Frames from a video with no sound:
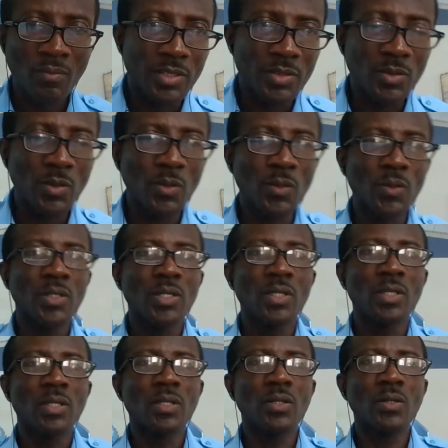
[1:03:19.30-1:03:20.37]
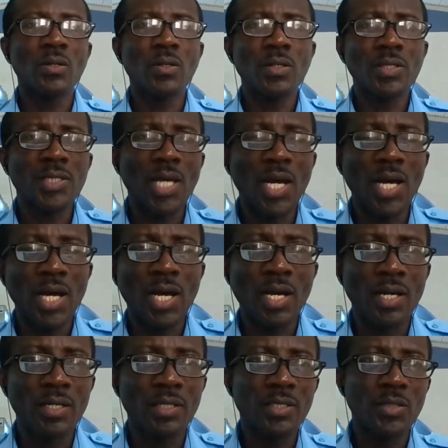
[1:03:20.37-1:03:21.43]
so those
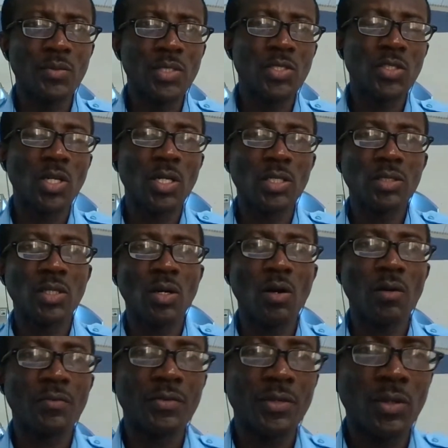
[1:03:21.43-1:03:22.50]
are the result of